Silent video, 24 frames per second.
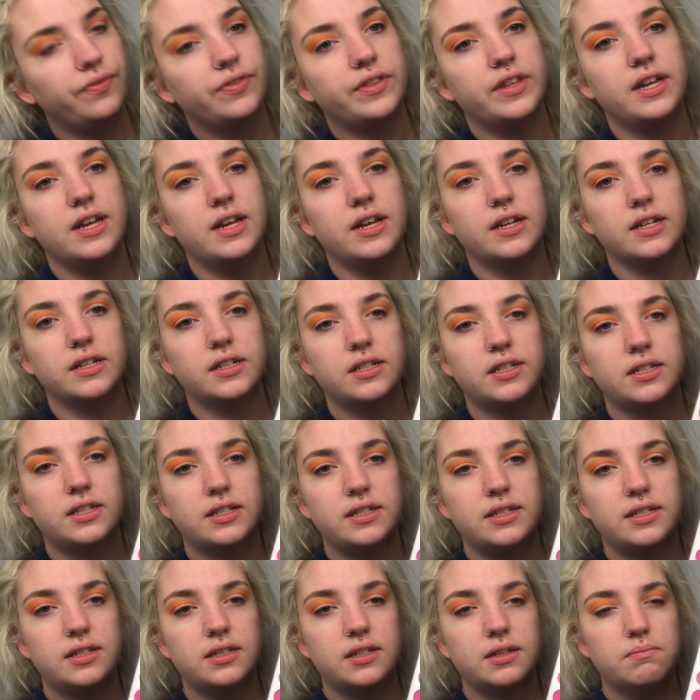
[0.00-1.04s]

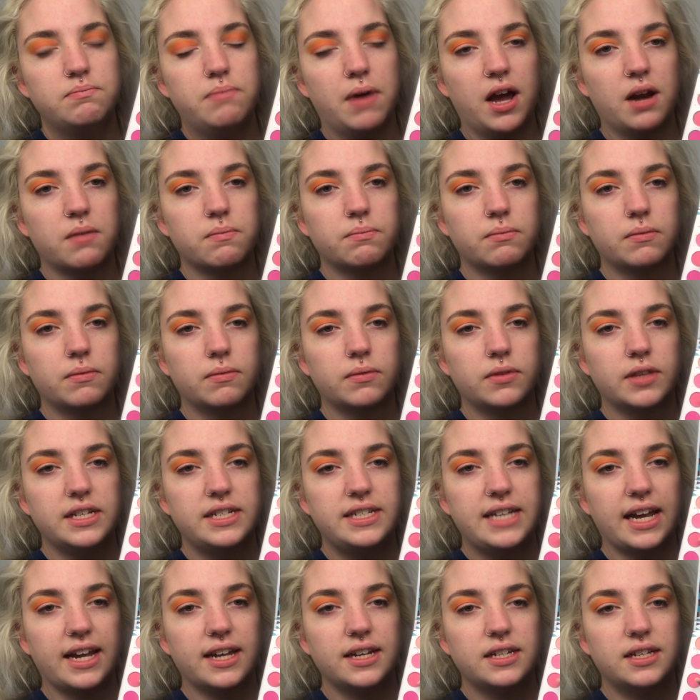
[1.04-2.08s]
this the
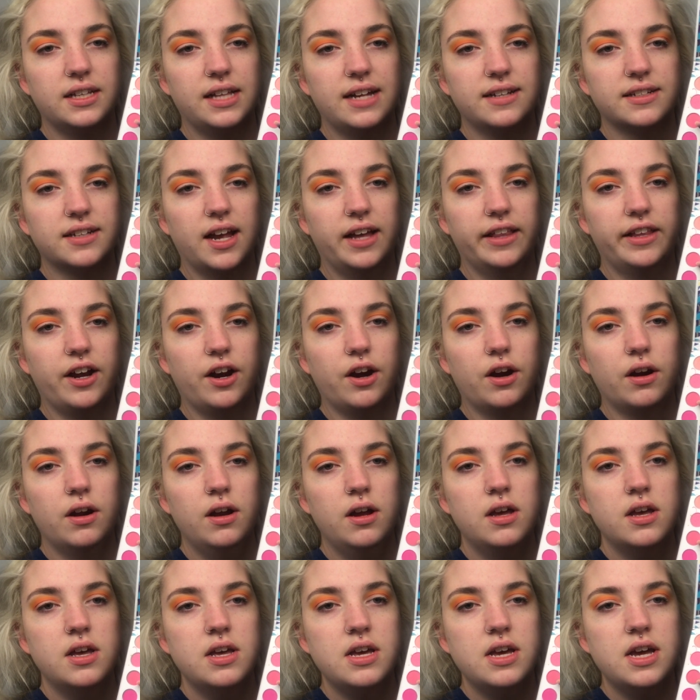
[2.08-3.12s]
second to last color,
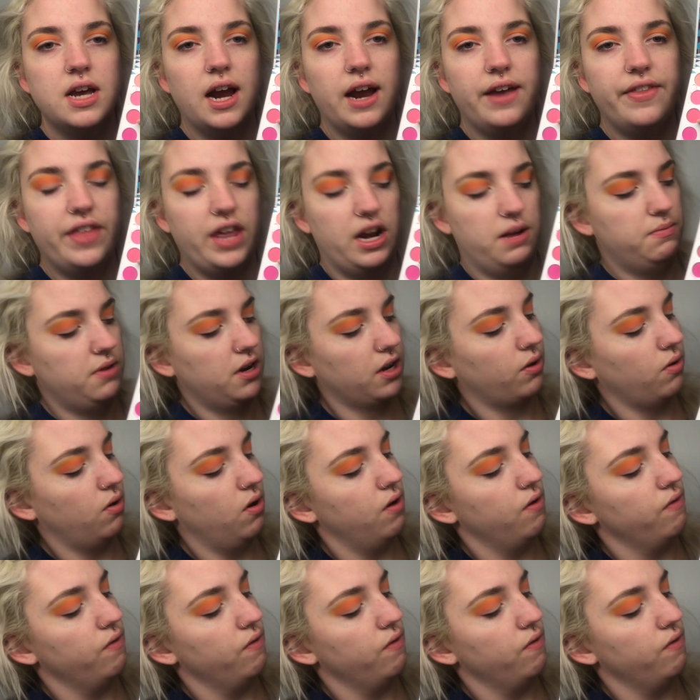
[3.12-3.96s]
and then I'm going to go